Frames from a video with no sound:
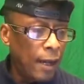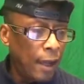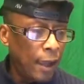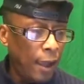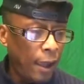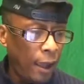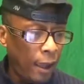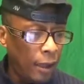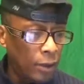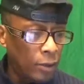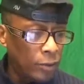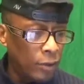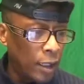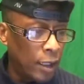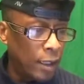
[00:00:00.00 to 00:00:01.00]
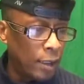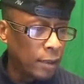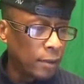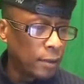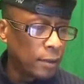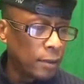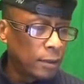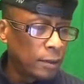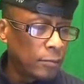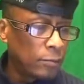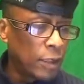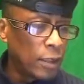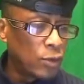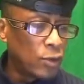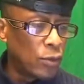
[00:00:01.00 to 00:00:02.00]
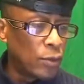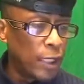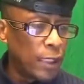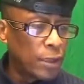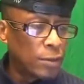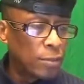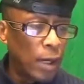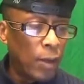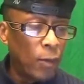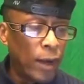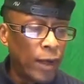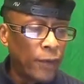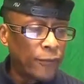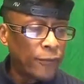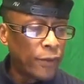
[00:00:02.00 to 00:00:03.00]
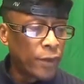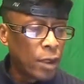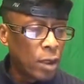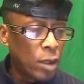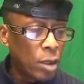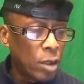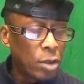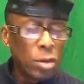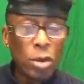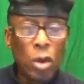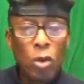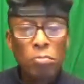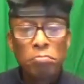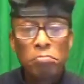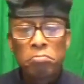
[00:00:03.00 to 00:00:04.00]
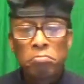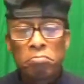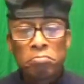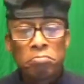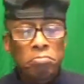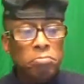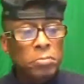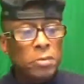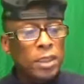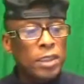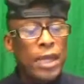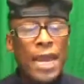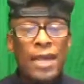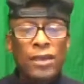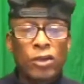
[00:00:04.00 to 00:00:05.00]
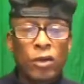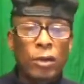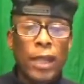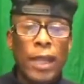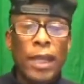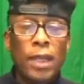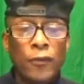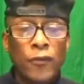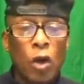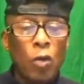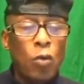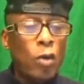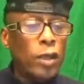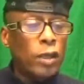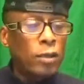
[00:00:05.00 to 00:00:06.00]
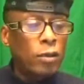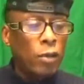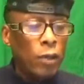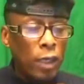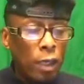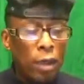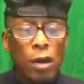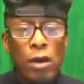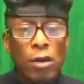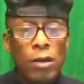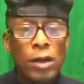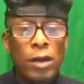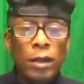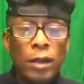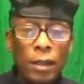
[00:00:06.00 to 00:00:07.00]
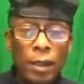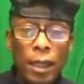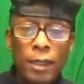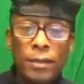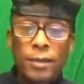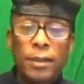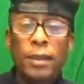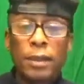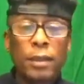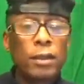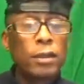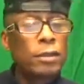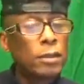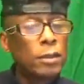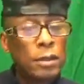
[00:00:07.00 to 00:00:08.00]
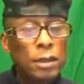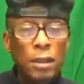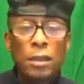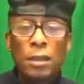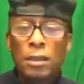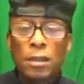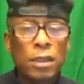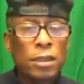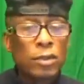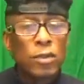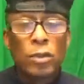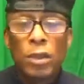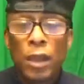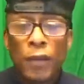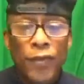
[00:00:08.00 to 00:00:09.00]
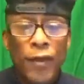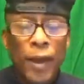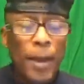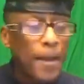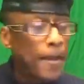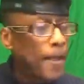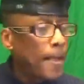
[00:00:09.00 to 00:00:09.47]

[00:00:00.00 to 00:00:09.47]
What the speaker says: Hell nah. Not doing that to my wife. Nope. She has her lane. If y'all want to go hear her and see her, she's doing her thing.